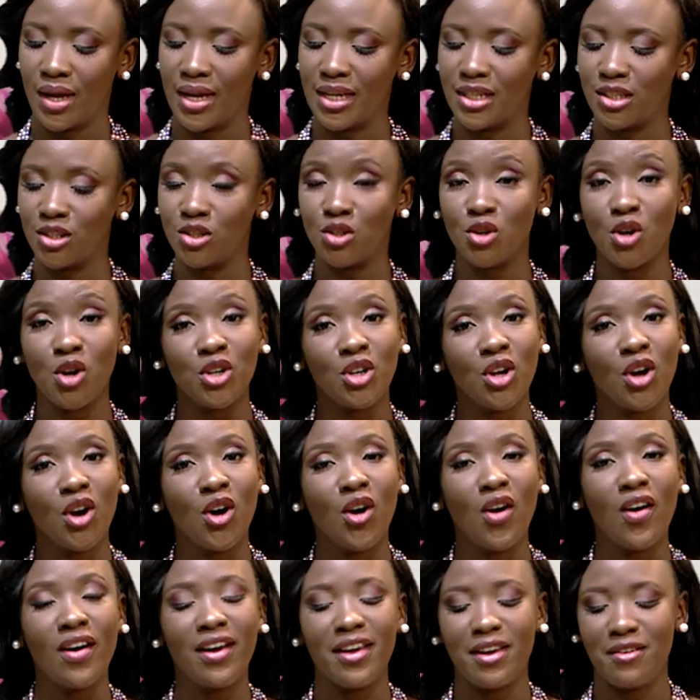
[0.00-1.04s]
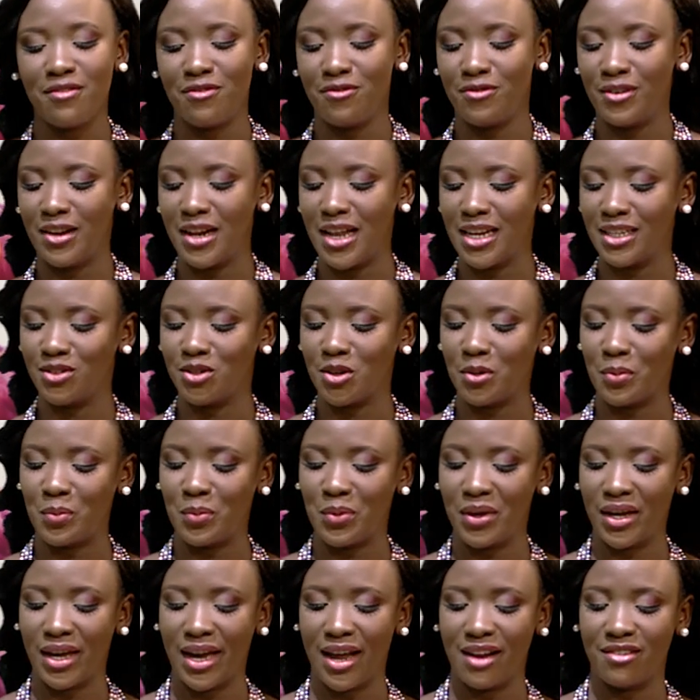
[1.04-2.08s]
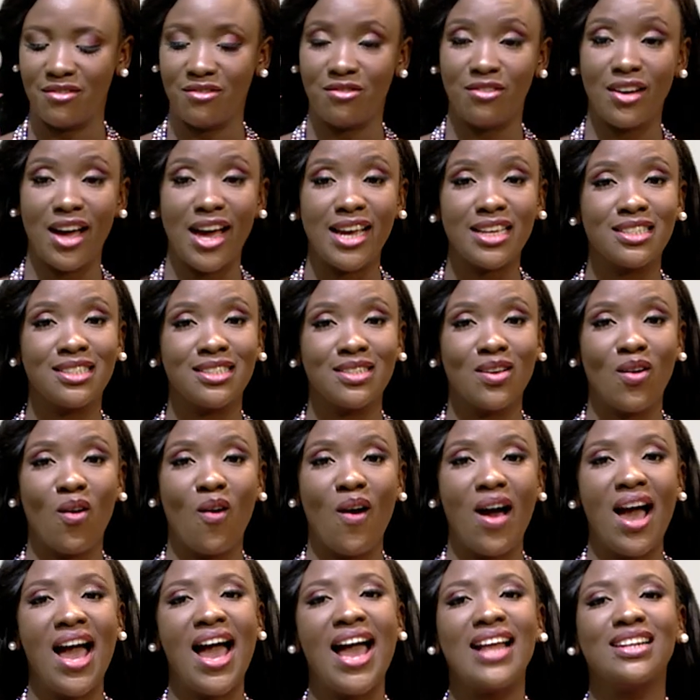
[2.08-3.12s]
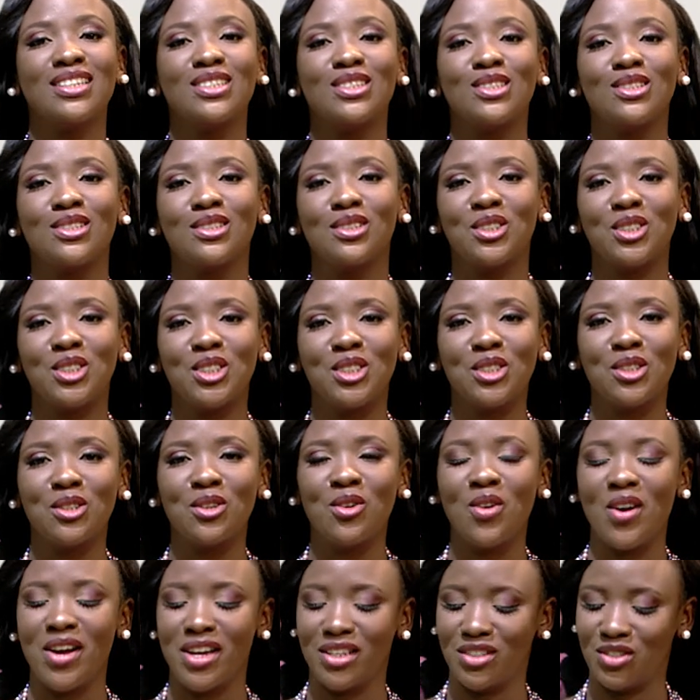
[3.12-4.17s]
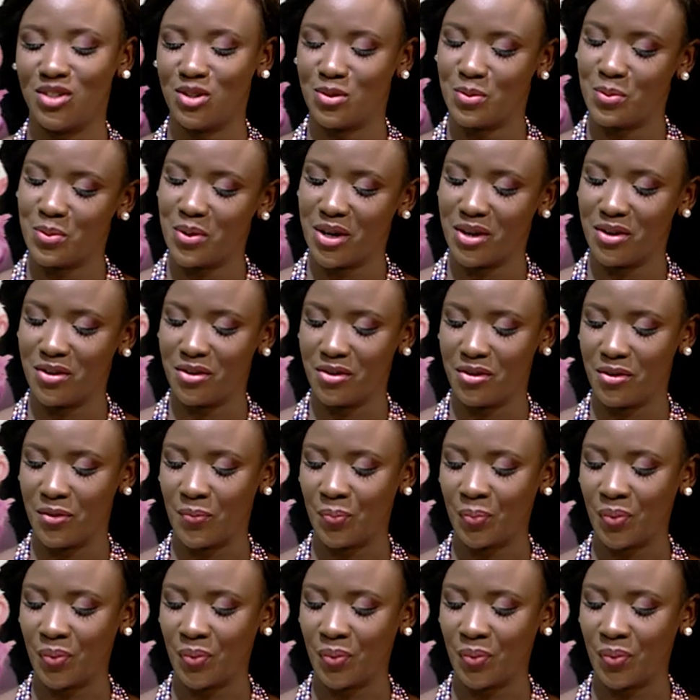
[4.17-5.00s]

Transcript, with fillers: a donor, a philanthropic advisor, and social entrepreneur.